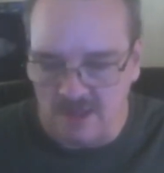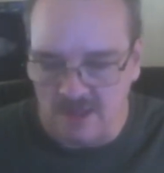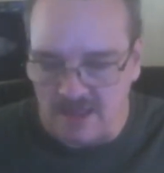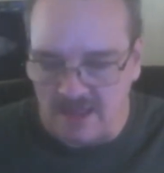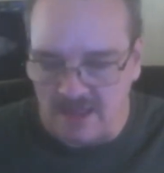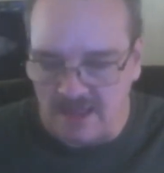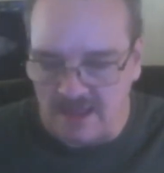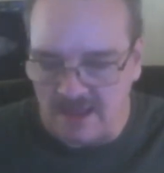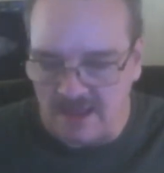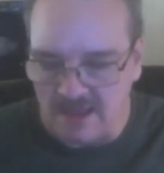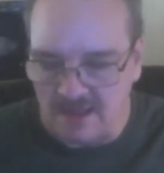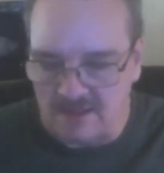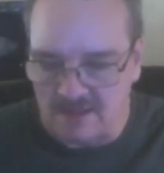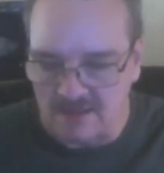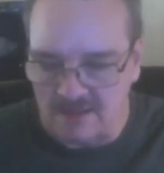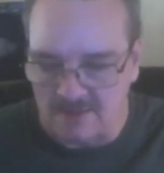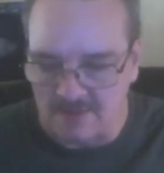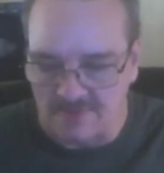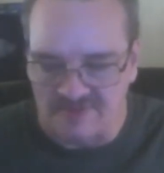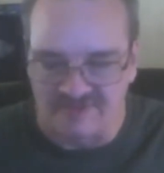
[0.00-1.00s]
and
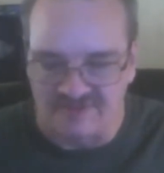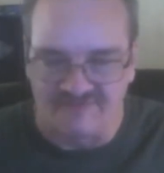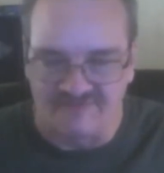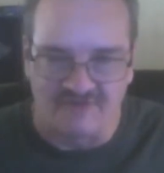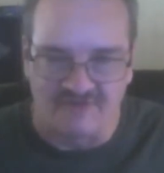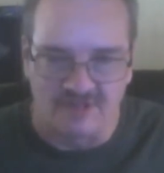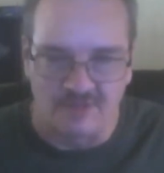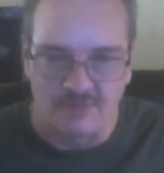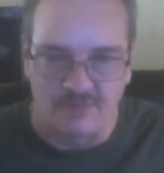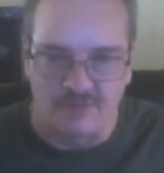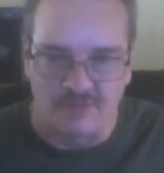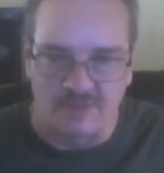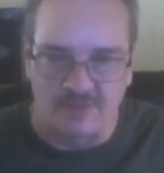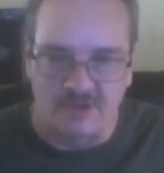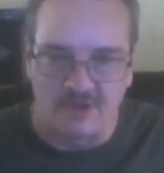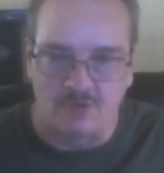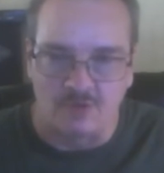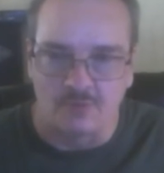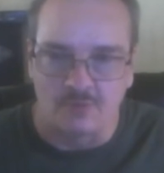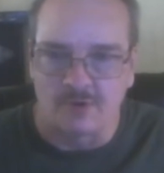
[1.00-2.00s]
I've been developing
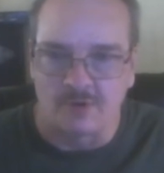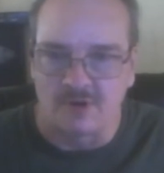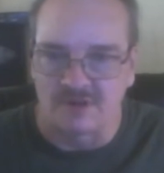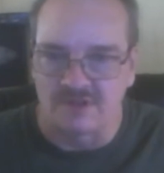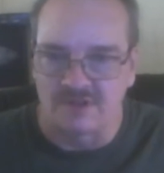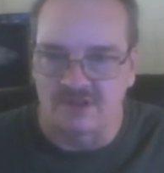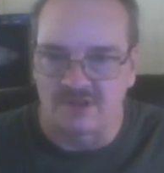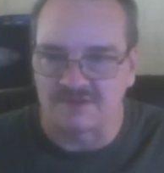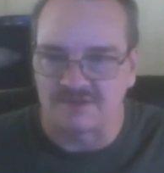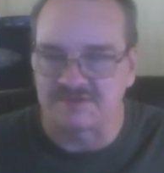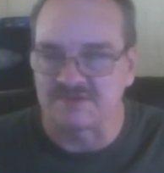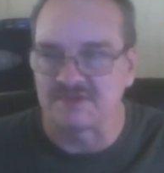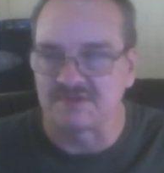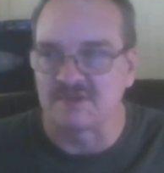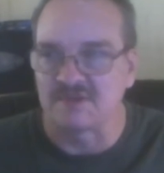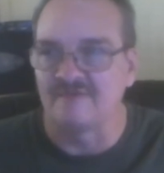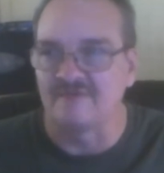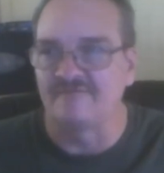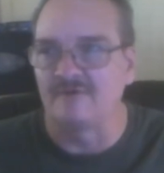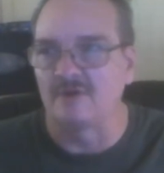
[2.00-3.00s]
my own products, and
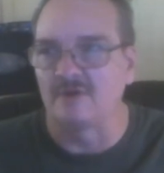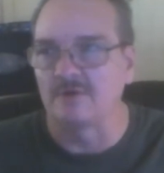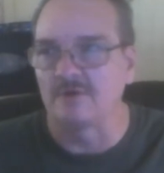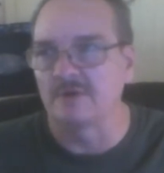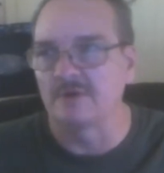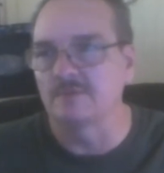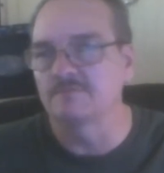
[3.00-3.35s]
I've already,